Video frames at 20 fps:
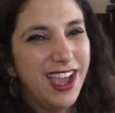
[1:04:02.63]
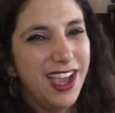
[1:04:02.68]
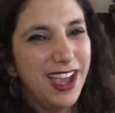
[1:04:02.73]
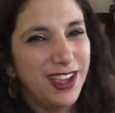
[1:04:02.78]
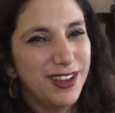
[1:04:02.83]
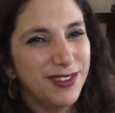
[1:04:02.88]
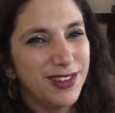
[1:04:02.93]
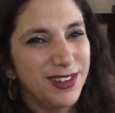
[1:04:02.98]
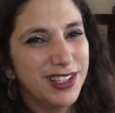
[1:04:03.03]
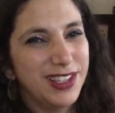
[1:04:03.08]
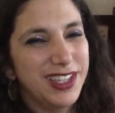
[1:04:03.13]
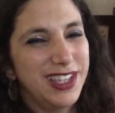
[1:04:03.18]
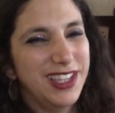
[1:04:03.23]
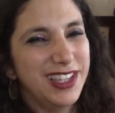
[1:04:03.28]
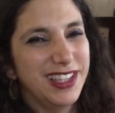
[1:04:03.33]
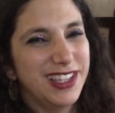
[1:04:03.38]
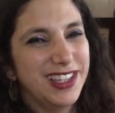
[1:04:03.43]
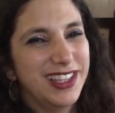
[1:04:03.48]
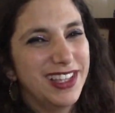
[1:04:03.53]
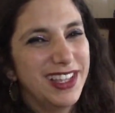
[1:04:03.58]

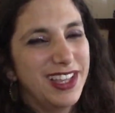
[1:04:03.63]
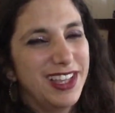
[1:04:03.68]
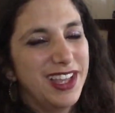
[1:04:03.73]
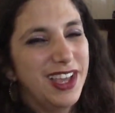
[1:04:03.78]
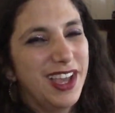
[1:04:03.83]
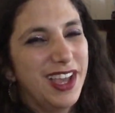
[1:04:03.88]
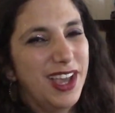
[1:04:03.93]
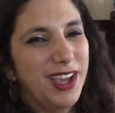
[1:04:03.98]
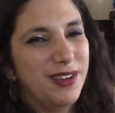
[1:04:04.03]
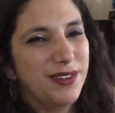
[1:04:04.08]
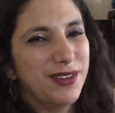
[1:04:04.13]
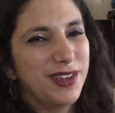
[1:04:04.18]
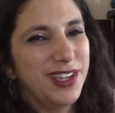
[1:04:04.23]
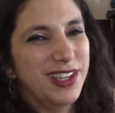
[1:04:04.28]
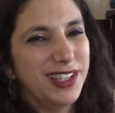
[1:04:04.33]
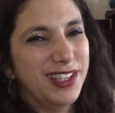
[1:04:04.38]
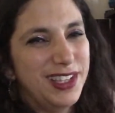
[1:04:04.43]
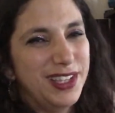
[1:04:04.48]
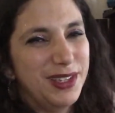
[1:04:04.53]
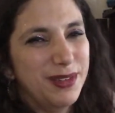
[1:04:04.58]

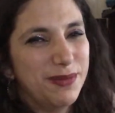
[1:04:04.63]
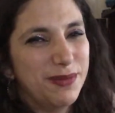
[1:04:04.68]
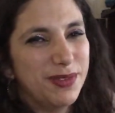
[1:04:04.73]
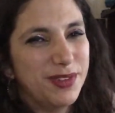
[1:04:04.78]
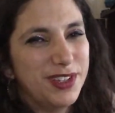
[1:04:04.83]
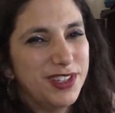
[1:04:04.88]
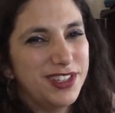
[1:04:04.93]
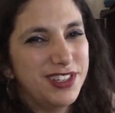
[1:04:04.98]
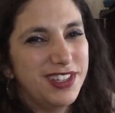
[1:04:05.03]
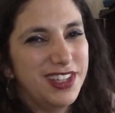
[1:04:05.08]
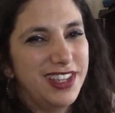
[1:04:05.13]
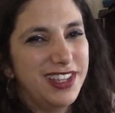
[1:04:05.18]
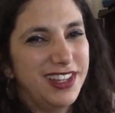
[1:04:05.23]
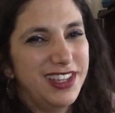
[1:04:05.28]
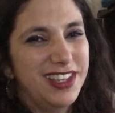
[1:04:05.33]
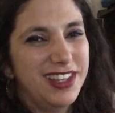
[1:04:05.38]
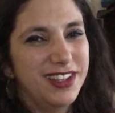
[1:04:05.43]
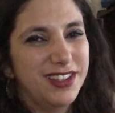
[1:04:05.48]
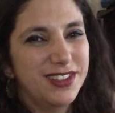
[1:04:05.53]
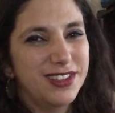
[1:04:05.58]
really appreciate
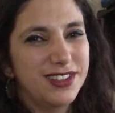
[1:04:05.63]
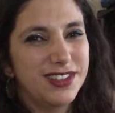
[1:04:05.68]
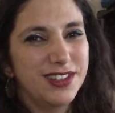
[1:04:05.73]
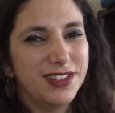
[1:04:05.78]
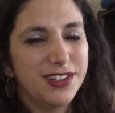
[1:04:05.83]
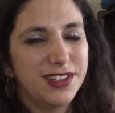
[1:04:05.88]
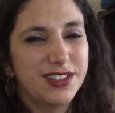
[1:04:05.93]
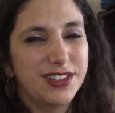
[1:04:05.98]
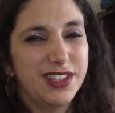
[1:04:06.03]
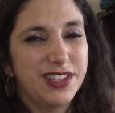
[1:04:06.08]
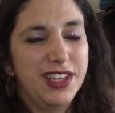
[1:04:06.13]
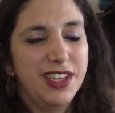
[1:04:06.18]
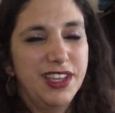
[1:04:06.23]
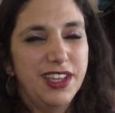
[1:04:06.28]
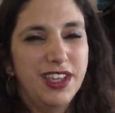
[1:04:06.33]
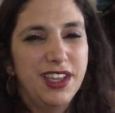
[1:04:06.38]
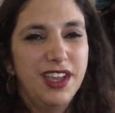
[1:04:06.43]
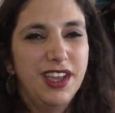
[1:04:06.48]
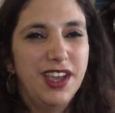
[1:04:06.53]
it. Seriously.